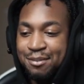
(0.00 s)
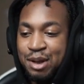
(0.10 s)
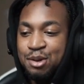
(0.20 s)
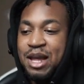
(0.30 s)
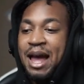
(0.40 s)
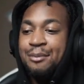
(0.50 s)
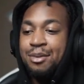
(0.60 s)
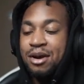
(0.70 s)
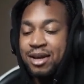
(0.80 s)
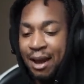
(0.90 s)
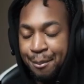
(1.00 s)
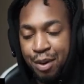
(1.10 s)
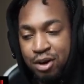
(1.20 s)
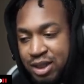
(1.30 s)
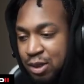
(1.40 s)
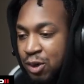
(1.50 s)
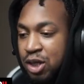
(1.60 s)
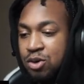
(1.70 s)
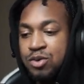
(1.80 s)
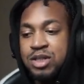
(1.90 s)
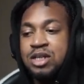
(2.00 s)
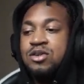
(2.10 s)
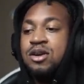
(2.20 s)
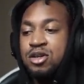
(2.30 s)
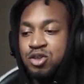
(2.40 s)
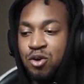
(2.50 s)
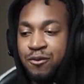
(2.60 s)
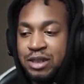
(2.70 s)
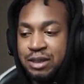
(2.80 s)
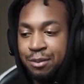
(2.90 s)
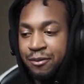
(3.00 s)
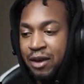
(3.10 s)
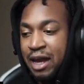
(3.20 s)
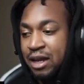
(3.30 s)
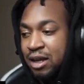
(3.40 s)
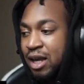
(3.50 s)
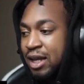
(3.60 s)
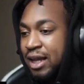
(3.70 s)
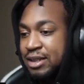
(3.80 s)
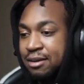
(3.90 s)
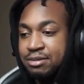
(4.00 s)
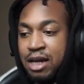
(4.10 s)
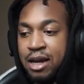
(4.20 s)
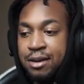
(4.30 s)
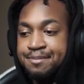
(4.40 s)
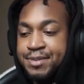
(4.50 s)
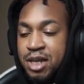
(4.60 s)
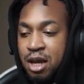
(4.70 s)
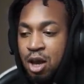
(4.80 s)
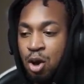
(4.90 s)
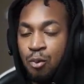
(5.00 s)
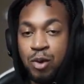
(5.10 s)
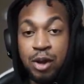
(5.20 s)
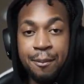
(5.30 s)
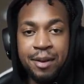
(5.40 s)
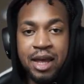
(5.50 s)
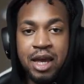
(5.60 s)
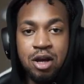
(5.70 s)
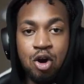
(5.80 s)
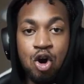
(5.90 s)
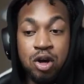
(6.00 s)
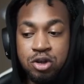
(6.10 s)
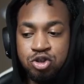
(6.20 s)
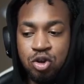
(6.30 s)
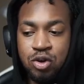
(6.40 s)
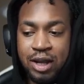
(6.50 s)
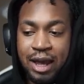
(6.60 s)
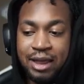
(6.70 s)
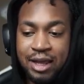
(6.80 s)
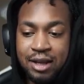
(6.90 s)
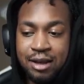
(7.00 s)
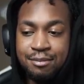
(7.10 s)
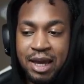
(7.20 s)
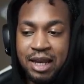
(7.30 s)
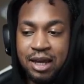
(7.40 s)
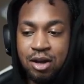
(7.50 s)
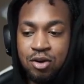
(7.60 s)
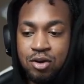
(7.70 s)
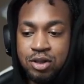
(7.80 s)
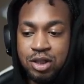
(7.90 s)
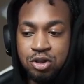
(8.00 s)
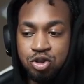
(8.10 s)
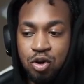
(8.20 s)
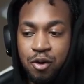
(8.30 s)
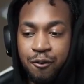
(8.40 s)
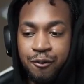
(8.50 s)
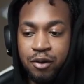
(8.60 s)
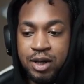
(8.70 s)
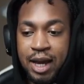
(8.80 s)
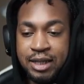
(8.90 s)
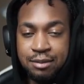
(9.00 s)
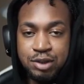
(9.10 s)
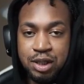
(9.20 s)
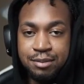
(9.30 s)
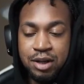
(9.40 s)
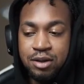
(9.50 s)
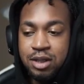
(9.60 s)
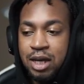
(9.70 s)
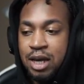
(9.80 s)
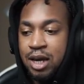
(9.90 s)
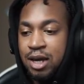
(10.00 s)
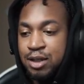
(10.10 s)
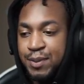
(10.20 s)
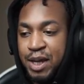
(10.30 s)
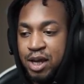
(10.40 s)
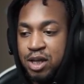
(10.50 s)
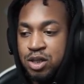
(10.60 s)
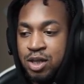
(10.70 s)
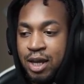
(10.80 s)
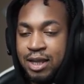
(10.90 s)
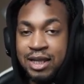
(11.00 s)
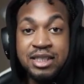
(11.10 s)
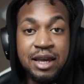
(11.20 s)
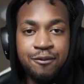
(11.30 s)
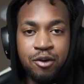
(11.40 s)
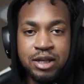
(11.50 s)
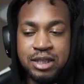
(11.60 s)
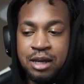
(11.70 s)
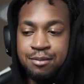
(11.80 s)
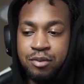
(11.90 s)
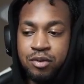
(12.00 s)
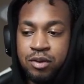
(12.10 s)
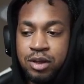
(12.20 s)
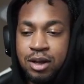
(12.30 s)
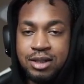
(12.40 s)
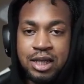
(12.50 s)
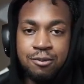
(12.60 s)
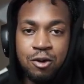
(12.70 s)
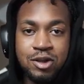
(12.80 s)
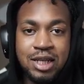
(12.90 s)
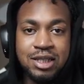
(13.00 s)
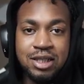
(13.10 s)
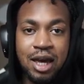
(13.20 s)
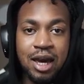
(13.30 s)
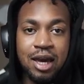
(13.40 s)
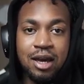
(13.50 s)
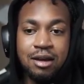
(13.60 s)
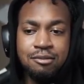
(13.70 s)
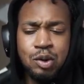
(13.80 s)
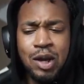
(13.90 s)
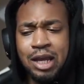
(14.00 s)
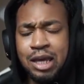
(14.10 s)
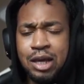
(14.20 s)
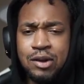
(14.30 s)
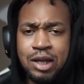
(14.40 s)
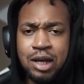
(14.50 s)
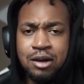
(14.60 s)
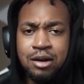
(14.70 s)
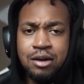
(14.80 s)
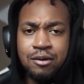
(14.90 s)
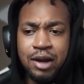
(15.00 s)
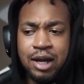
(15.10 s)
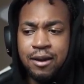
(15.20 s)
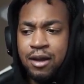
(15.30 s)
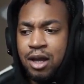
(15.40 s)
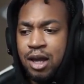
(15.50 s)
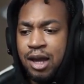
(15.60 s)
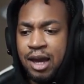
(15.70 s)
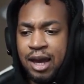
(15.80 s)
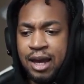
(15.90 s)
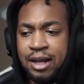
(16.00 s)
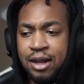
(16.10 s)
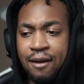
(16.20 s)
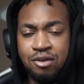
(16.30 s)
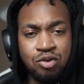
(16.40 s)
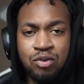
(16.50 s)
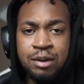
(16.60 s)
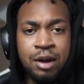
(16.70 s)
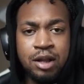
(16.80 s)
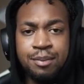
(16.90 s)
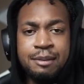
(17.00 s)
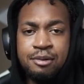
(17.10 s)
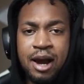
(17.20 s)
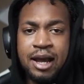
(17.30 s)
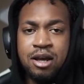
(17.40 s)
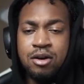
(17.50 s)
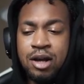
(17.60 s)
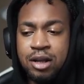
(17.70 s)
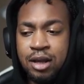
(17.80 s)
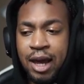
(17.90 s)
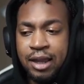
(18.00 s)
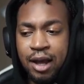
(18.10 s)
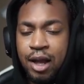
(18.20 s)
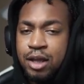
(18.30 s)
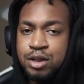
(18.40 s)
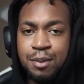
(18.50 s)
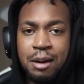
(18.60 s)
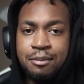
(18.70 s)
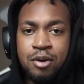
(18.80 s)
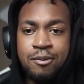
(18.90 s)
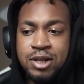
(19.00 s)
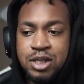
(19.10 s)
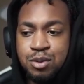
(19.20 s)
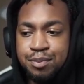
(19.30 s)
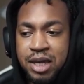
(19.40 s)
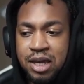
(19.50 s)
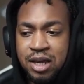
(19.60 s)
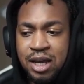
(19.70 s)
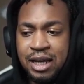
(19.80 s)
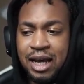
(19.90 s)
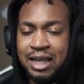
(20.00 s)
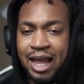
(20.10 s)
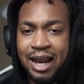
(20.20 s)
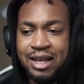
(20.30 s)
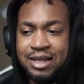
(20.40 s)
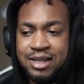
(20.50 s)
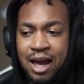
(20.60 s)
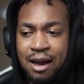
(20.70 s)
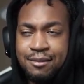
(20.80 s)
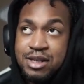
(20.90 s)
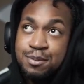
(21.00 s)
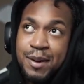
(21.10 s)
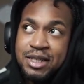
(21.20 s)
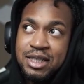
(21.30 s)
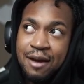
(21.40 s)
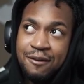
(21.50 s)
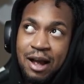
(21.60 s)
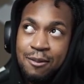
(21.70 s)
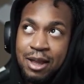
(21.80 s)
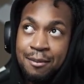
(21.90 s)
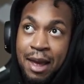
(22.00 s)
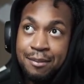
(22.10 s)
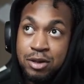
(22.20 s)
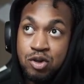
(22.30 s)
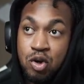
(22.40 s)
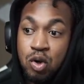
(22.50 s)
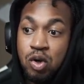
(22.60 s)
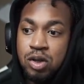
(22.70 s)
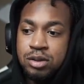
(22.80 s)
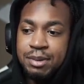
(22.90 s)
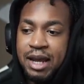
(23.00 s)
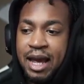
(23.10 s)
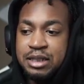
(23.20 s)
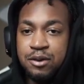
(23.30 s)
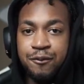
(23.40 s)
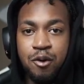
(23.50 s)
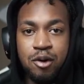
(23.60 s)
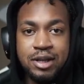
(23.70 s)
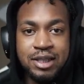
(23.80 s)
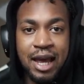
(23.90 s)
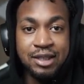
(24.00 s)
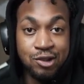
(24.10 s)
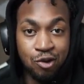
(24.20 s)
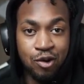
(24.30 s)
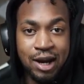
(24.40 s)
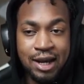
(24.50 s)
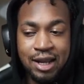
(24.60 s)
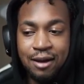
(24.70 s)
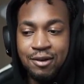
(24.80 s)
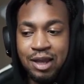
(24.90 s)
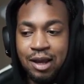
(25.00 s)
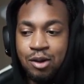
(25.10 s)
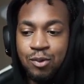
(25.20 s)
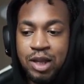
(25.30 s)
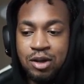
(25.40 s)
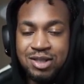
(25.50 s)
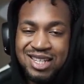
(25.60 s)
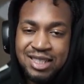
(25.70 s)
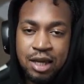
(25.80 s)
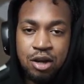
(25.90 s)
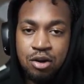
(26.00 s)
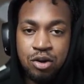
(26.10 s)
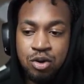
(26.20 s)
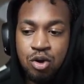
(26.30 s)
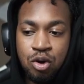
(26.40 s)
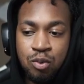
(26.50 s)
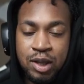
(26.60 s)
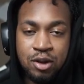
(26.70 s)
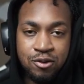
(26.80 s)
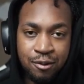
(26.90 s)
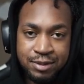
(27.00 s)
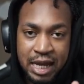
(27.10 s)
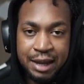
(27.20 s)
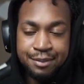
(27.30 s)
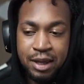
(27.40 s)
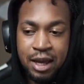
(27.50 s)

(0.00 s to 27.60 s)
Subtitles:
build, I personally want to use this on control for the simple fact that sometimes when you're playing on control, and I literally made it called control for the SMG build, is because let's say for example your team rotates to A, you get a kill there, right? And every 3 other people are at the other spawn point, which is B. A lot of the times, especially I forgot what the map is called, but it has the forest, it has crane and everything in the windows. Let's say you go to windows from top